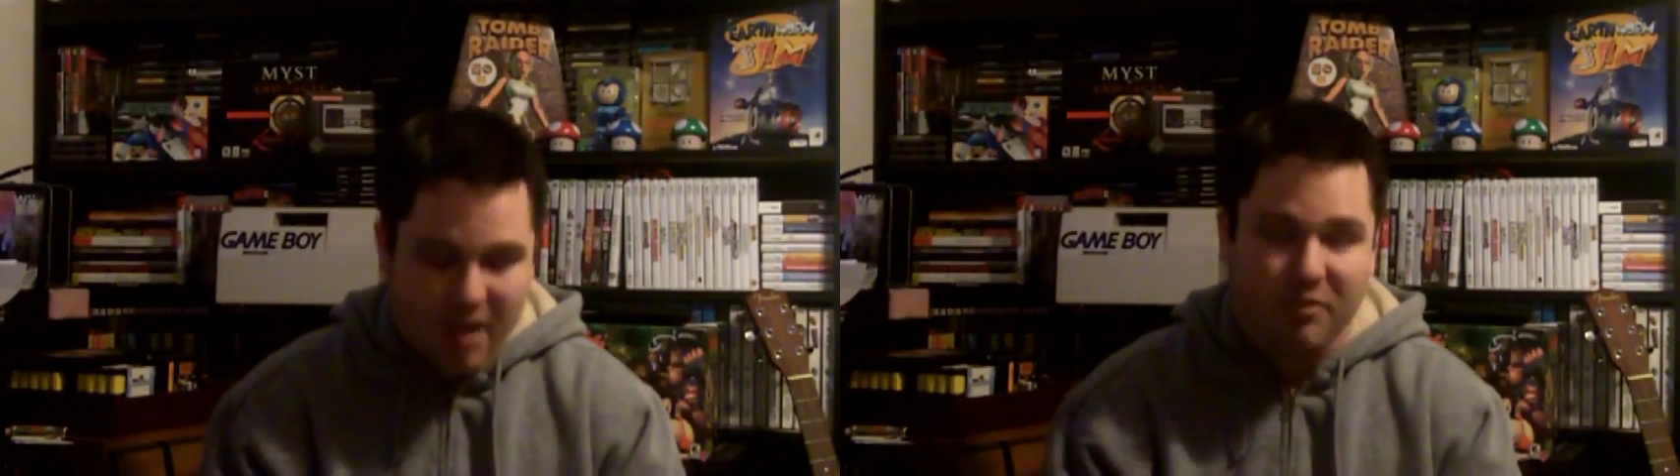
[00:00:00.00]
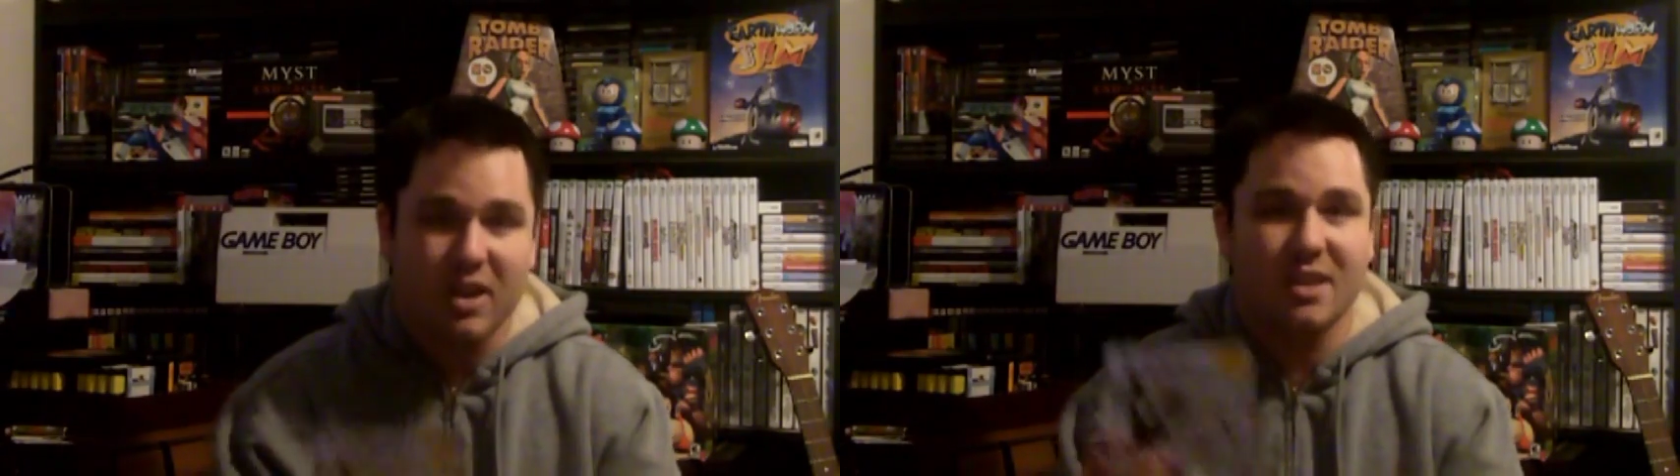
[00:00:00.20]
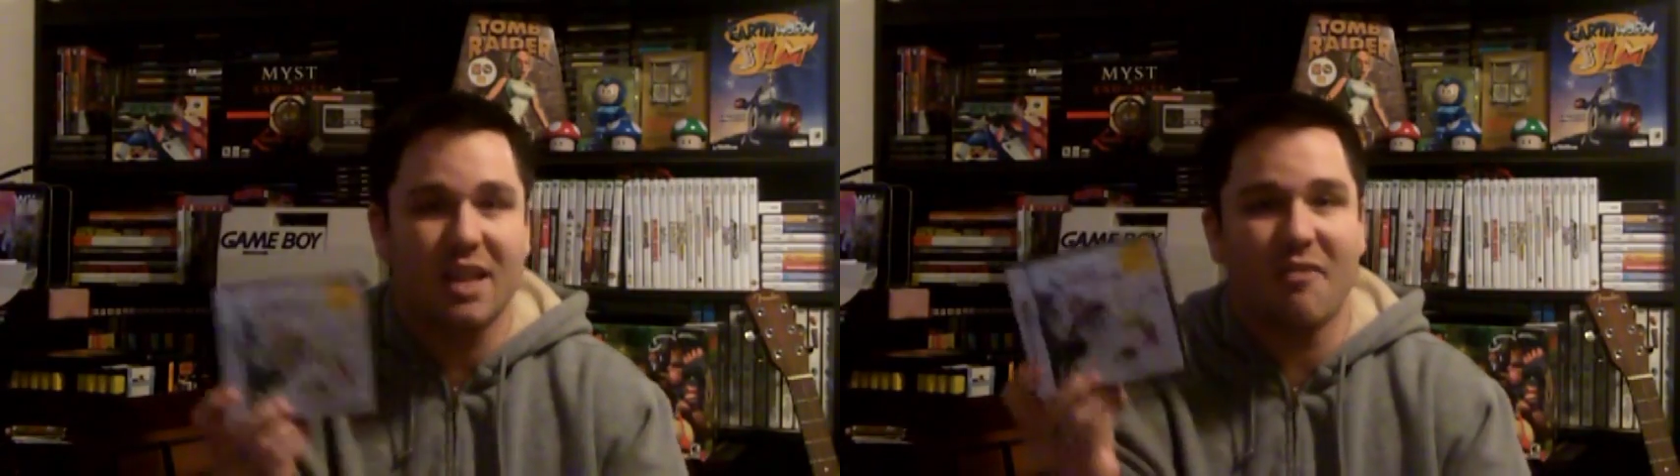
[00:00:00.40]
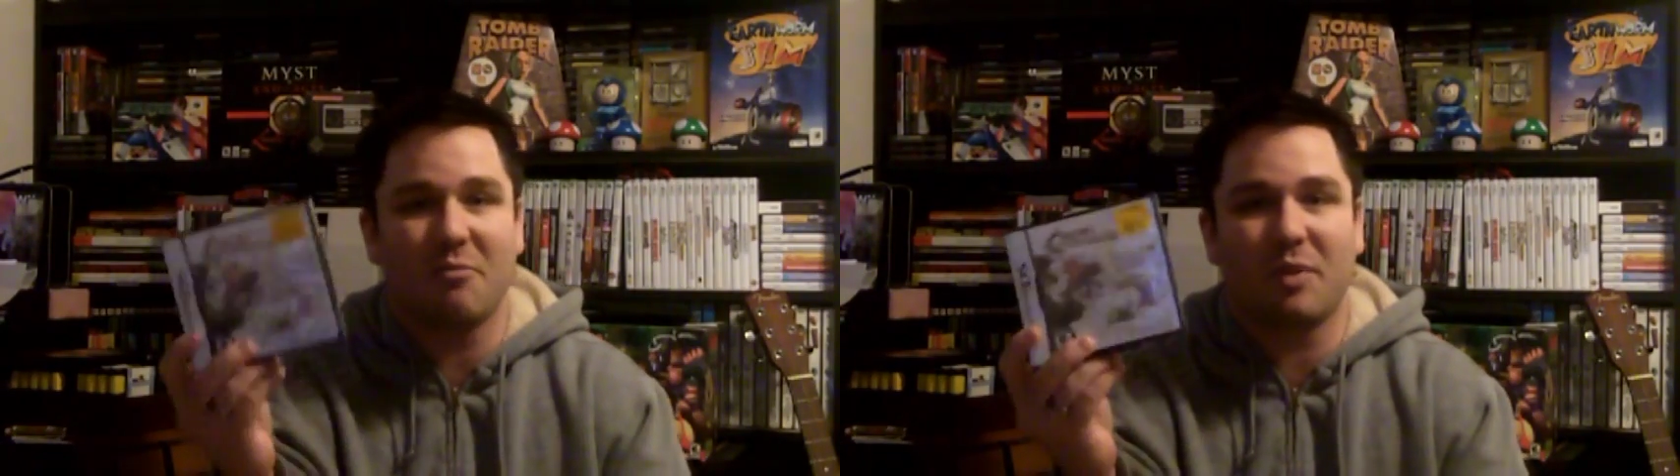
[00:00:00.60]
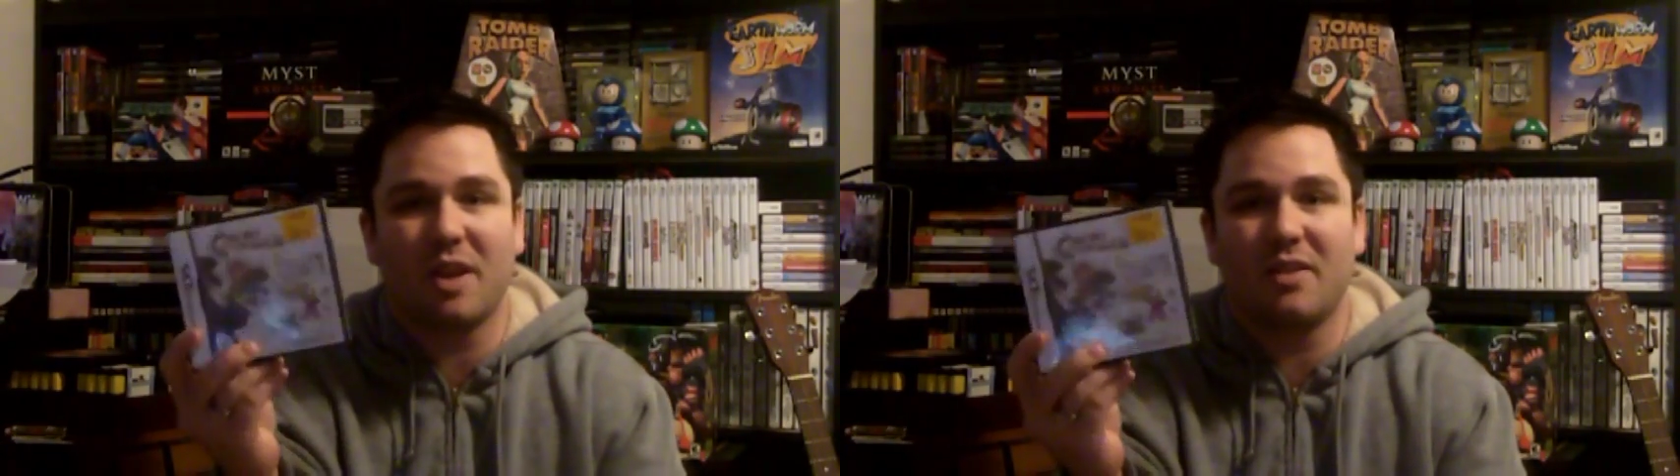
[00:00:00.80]
If you guys
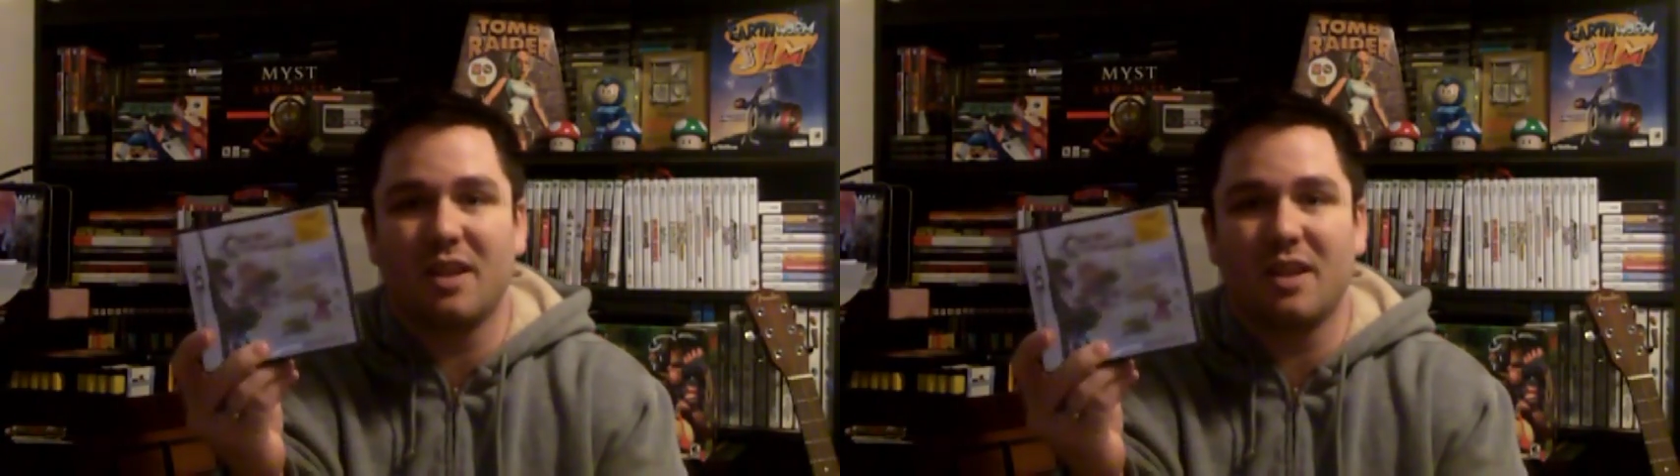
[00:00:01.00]
haven't played